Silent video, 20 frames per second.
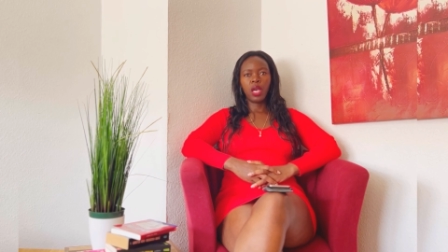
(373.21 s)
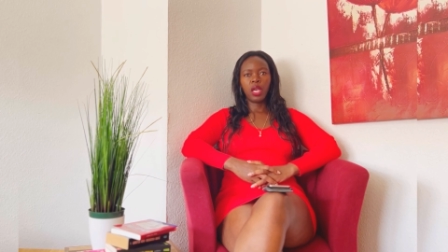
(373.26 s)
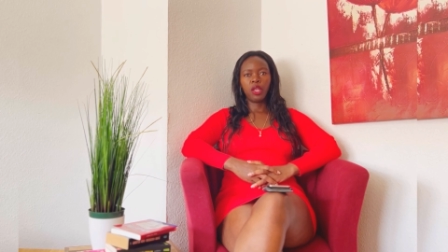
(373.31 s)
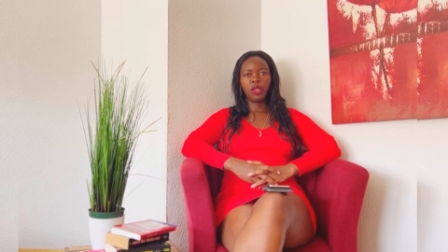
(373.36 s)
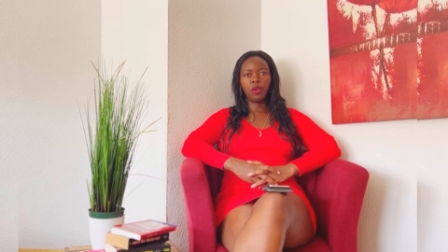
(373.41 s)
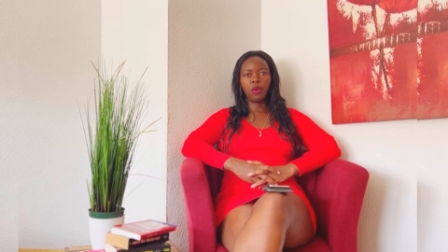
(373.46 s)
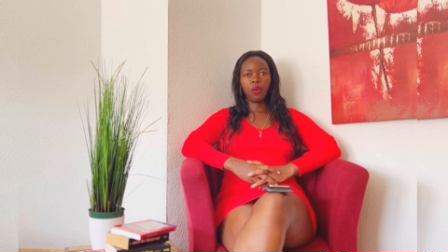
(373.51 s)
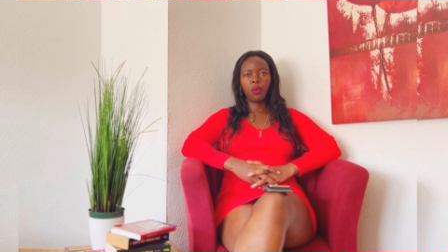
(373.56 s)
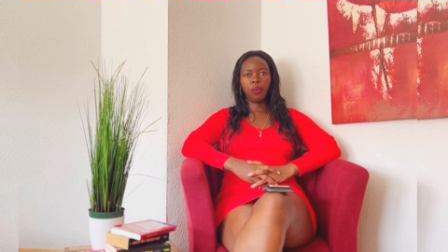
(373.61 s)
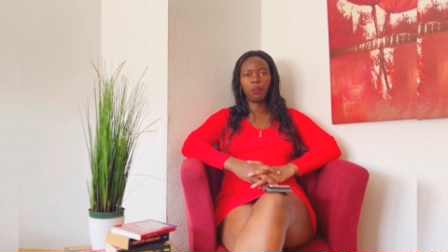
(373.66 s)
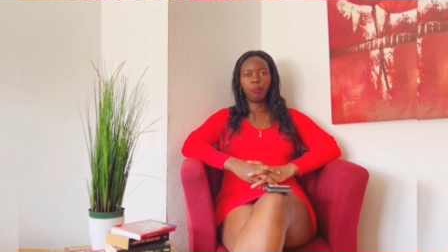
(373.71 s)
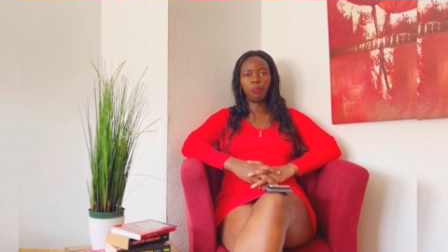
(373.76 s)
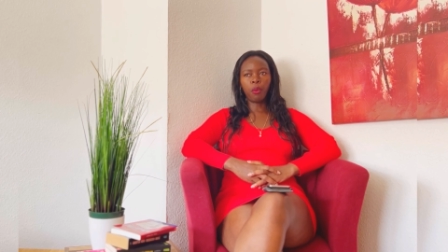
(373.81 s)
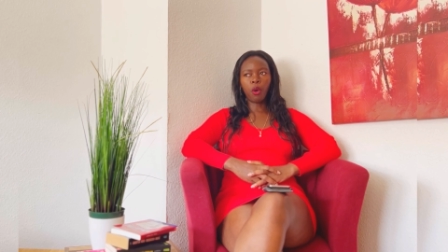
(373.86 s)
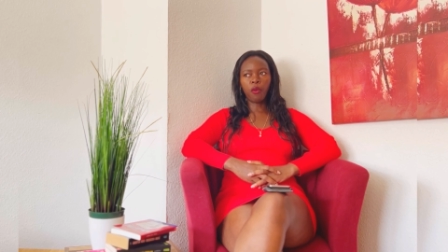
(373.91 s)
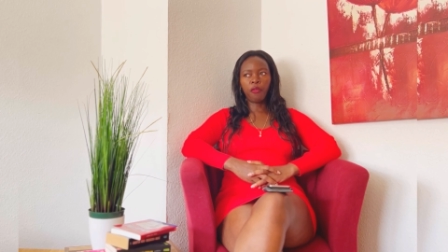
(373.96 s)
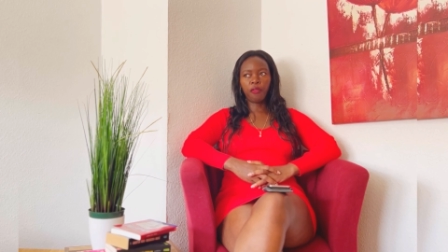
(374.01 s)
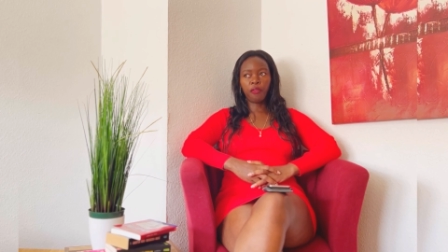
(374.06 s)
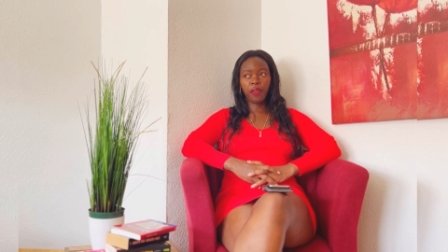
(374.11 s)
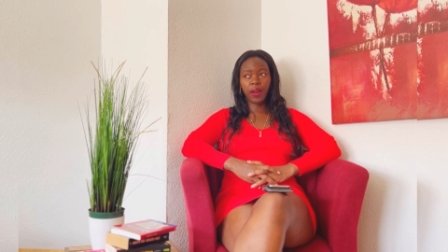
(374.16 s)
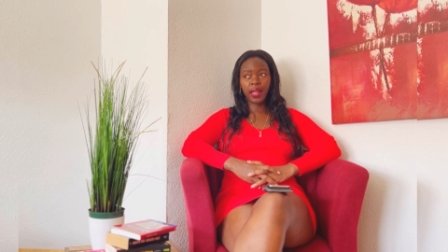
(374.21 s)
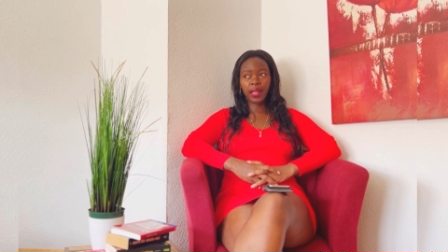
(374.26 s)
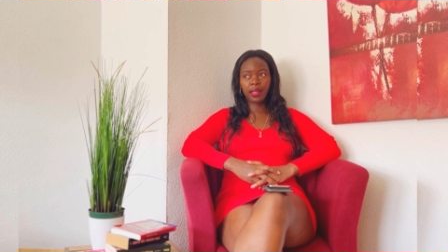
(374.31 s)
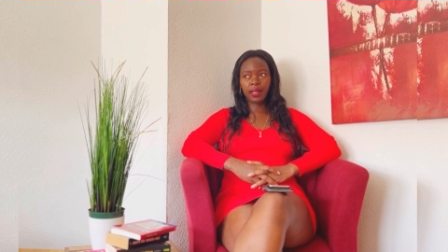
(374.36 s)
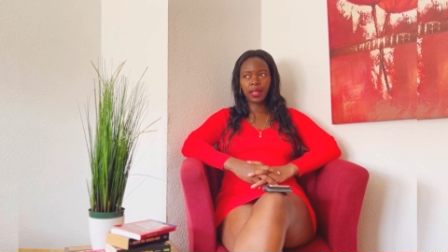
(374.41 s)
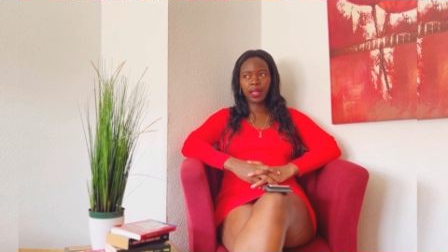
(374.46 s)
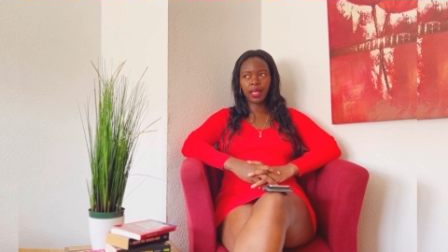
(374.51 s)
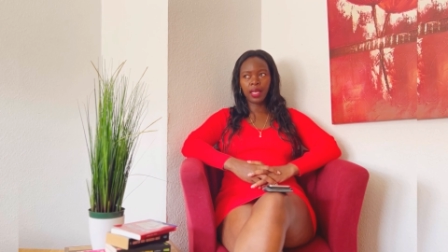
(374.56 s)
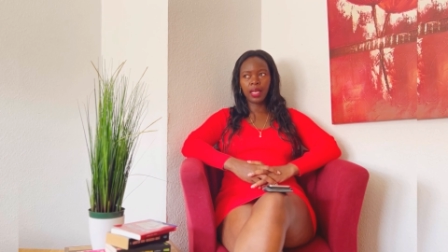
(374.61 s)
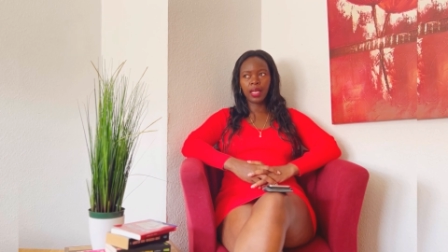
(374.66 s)
you're more
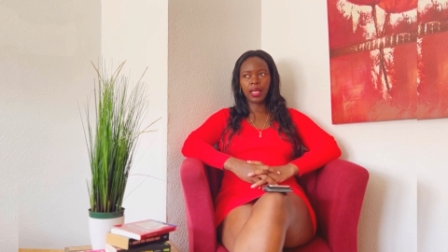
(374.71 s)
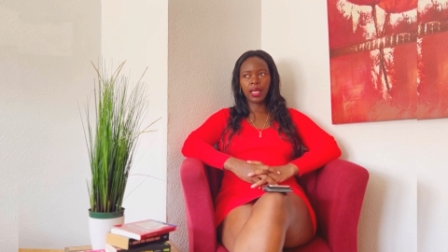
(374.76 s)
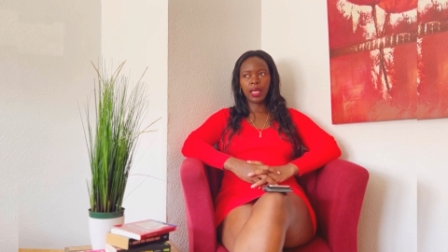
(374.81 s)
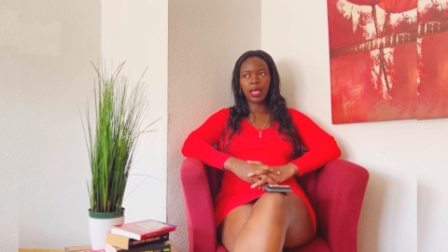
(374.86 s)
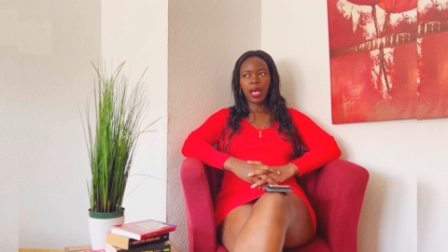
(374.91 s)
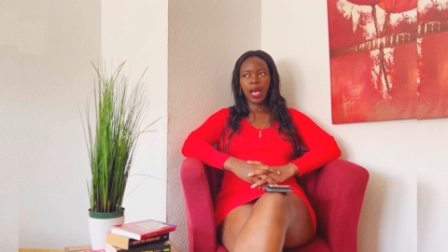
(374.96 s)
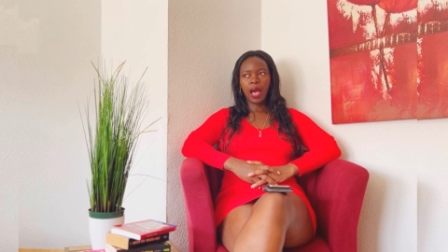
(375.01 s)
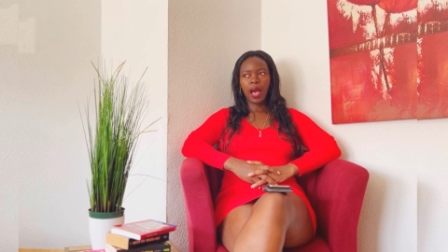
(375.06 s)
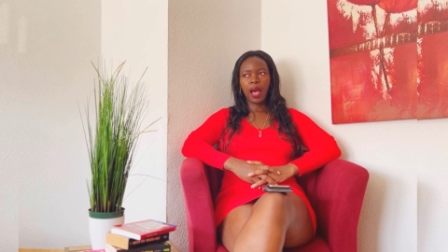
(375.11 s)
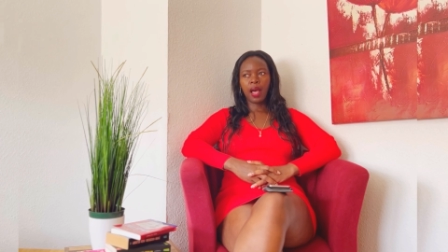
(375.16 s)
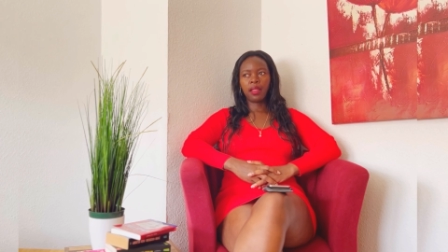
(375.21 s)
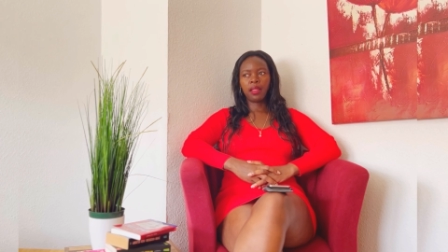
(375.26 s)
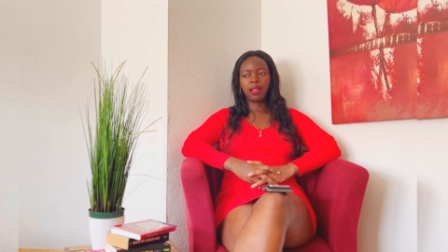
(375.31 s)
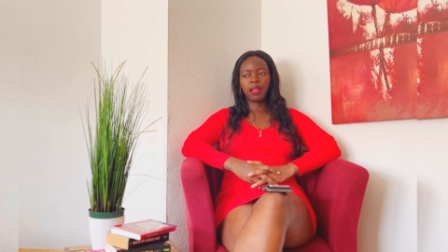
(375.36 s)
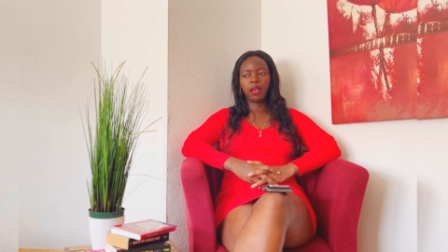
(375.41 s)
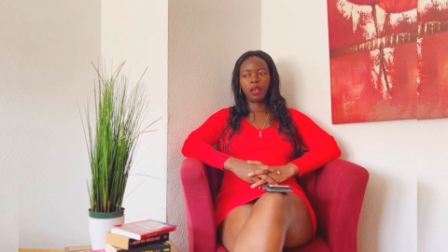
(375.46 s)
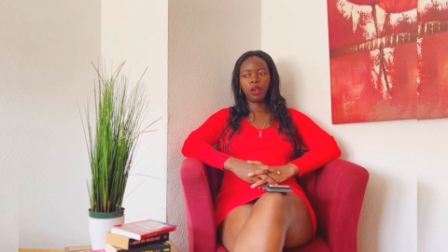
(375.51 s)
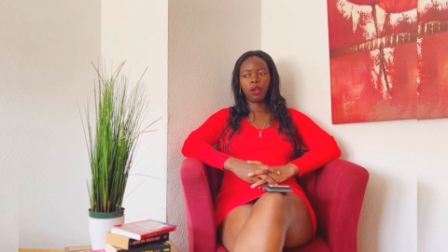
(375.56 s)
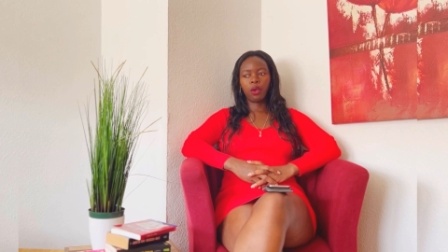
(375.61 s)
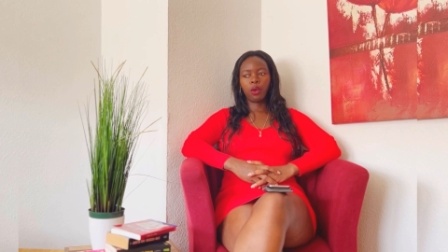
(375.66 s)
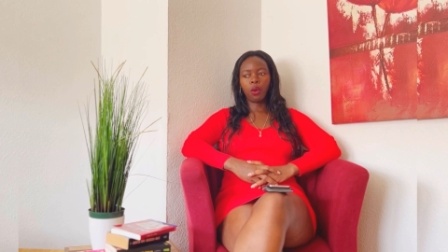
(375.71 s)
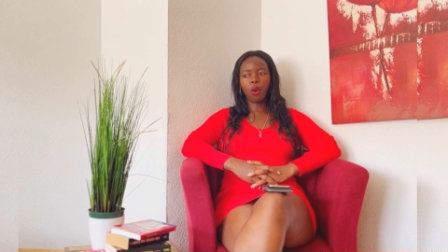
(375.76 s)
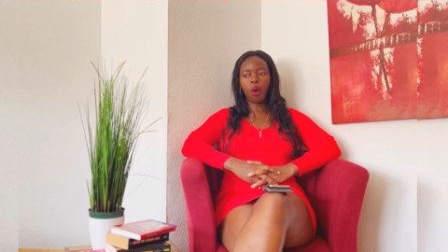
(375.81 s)
friendly, and they're